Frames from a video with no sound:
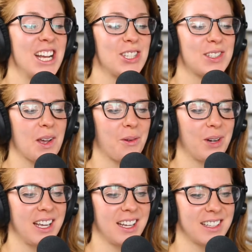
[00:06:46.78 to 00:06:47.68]
So
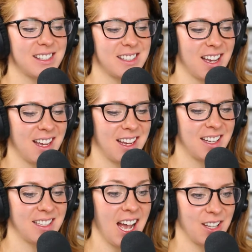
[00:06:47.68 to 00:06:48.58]
it's
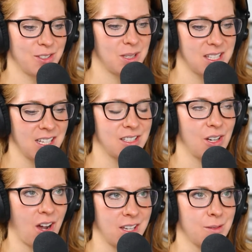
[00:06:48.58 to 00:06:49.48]
it's
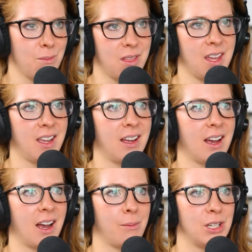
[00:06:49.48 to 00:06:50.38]
an awesome thing
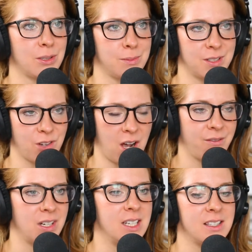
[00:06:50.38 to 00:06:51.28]
in terms of
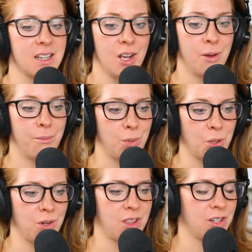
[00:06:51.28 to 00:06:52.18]
confidence,
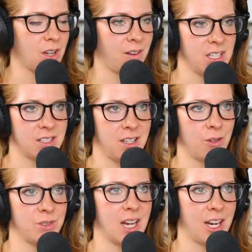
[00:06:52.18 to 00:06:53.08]
mood. There's obviously
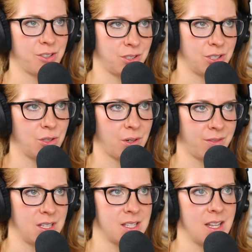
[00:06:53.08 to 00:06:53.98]
those natural
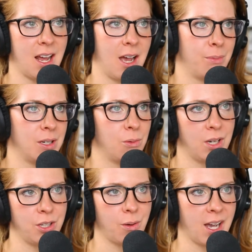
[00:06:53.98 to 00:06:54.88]
endorphins that happen
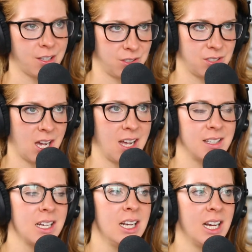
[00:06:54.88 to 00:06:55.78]
when you
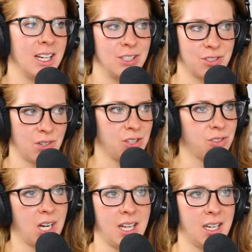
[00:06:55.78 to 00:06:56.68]
exercise, and strength
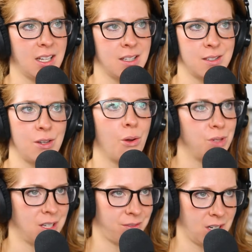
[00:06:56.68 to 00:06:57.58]
training is no
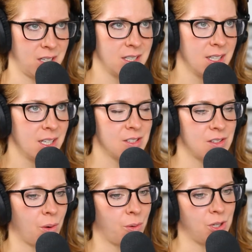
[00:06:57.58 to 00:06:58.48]
different.
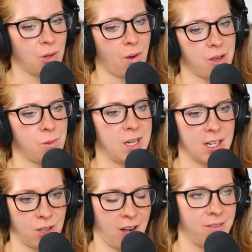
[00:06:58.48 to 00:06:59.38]
So, you know, although we
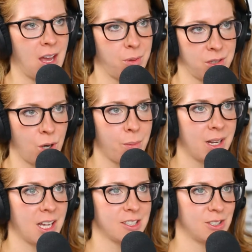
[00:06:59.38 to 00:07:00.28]
get a lot of that with
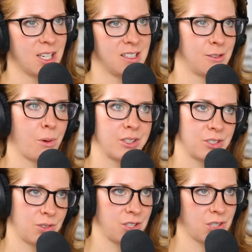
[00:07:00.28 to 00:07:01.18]
aerobic exercise as well,
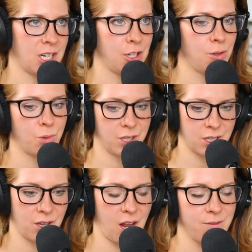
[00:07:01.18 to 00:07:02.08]
strength training, you will
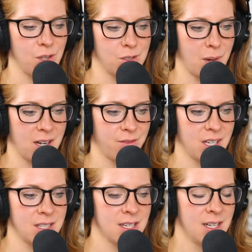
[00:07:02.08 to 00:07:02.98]
a lot of those
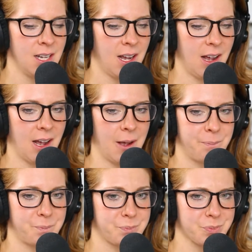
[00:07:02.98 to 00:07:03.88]
benefits.
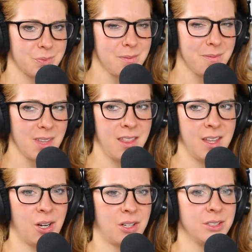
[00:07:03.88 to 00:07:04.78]
And
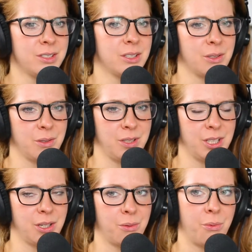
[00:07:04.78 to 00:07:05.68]
then also,
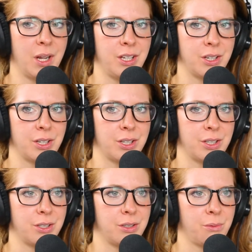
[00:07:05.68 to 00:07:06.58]
you know, when
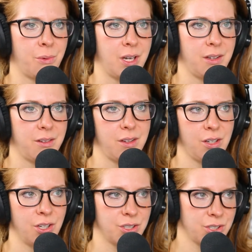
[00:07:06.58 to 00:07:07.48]

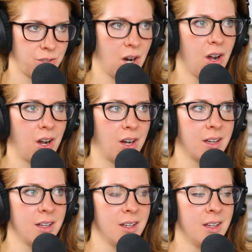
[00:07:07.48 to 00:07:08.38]
you're
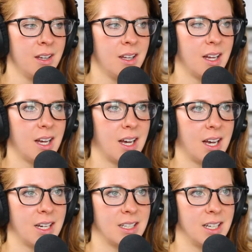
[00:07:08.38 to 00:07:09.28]
strong,
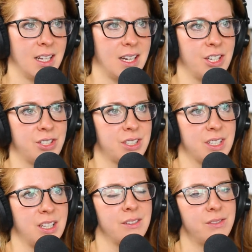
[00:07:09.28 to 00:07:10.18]
it
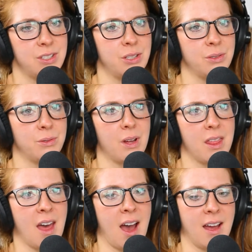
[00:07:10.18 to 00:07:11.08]
just gives you
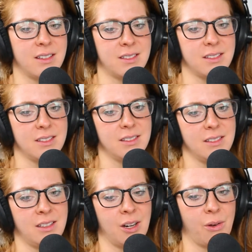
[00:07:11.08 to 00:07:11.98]
that,
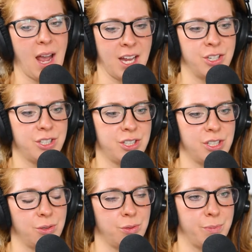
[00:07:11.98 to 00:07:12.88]
you know, edge
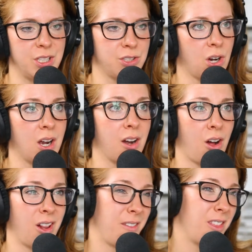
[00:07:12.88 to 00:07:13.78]
to be strong in
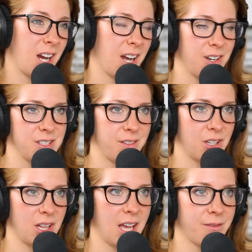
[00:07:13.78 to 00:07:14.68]
all other areas of
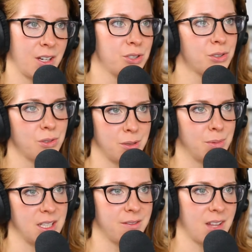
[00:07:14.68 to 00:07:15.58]
your life. I truly
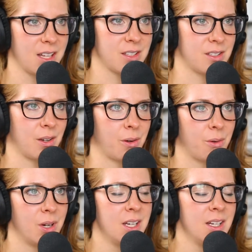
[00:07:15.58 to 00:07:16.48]
believe that.
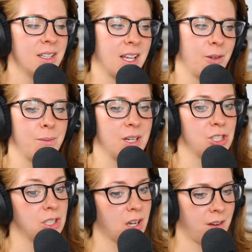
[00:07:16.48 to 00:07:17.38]
So like we
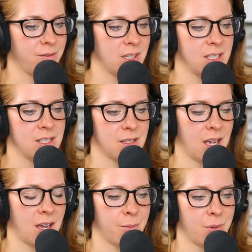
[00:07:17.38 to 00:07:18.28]
mentioned, confidence,
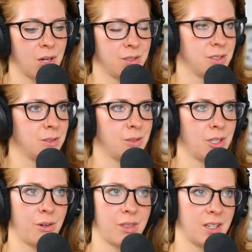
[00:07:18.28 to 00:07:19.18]
but also,
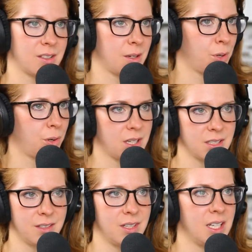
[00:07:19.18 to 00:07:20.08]
you know, things like
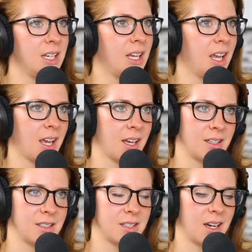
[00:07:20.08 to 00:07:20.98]
productivity and